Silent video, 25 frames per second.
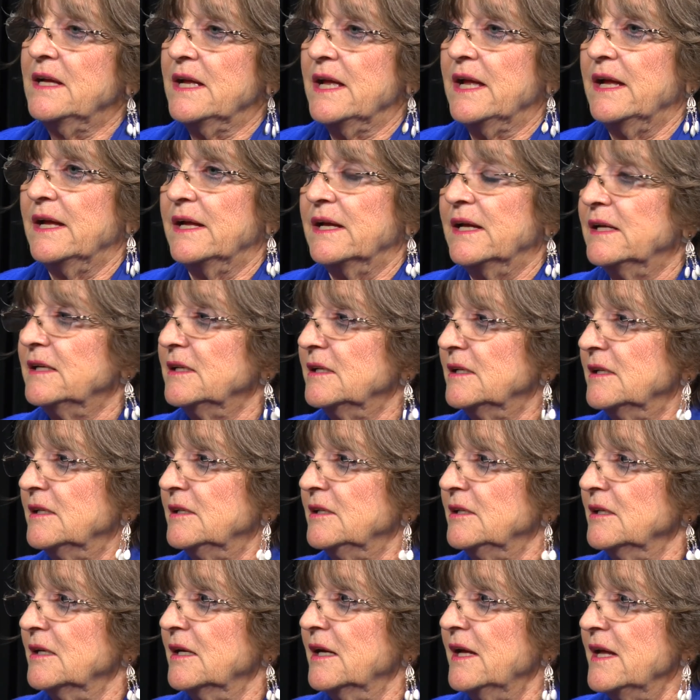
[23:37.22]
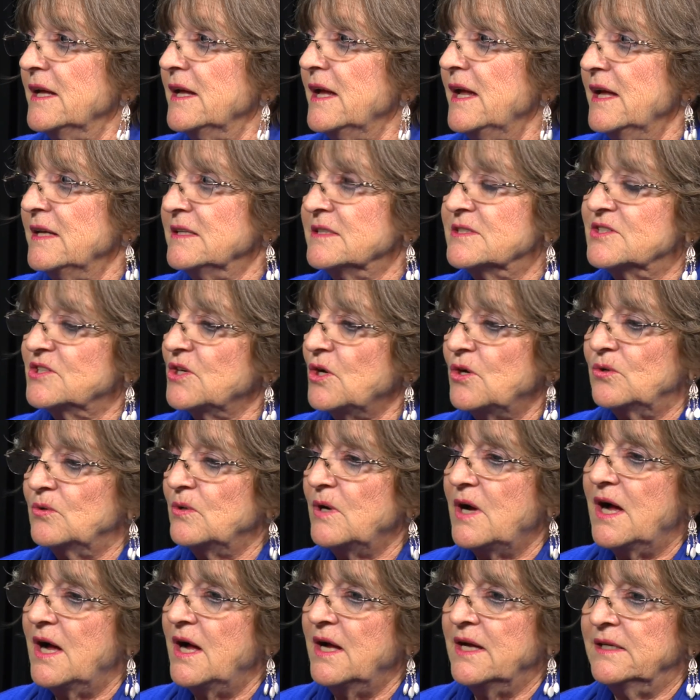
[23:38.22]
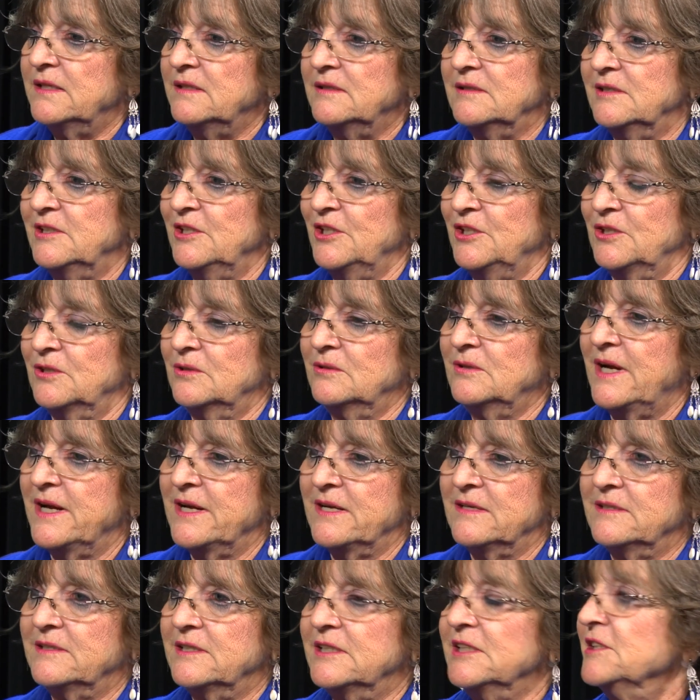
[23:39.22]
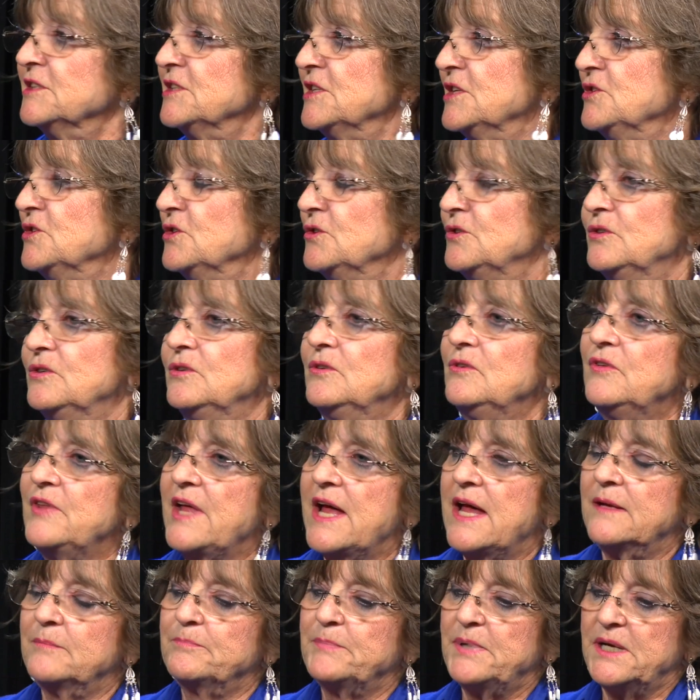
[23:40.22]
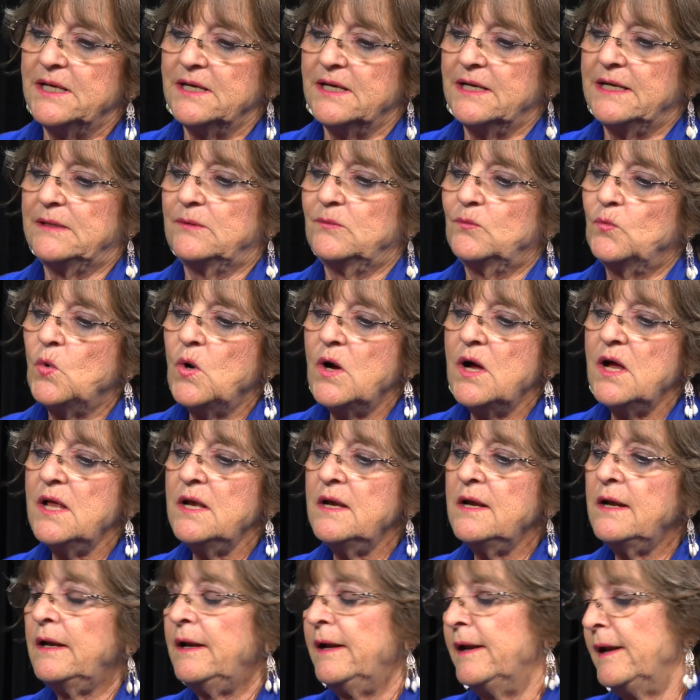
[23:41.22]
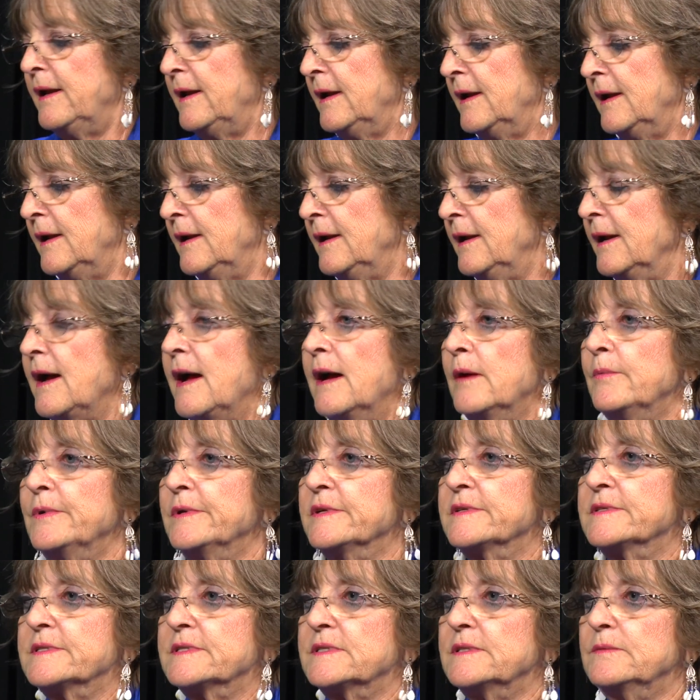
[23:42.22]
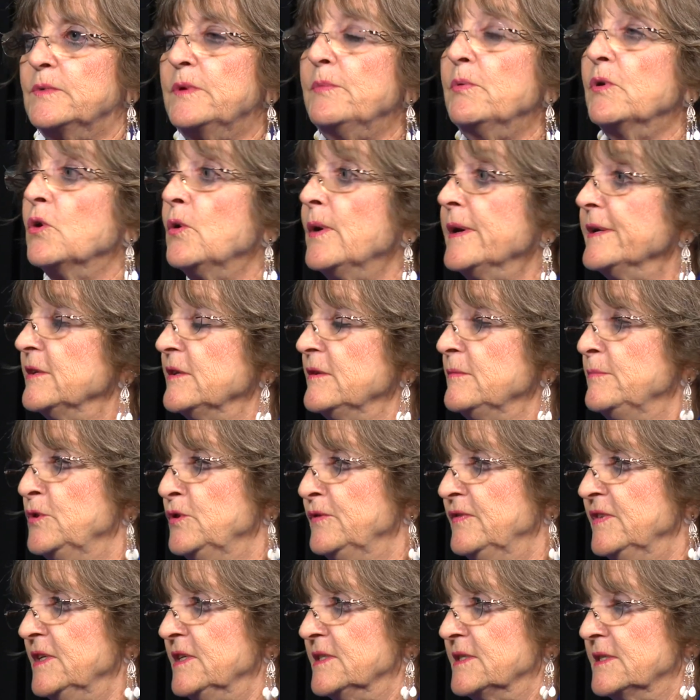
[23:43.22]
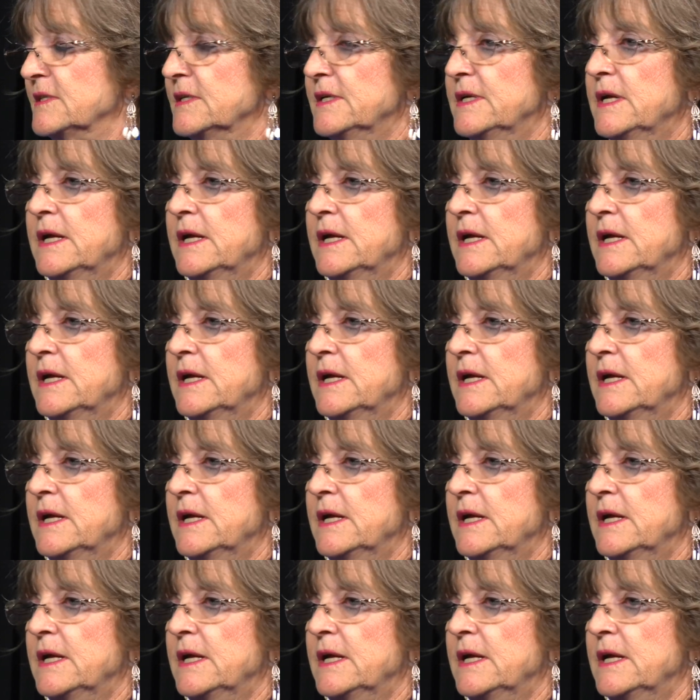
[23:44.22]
You were, yeah. And so I, you know, I continued to do that. But one day, I was, we were going to the movies,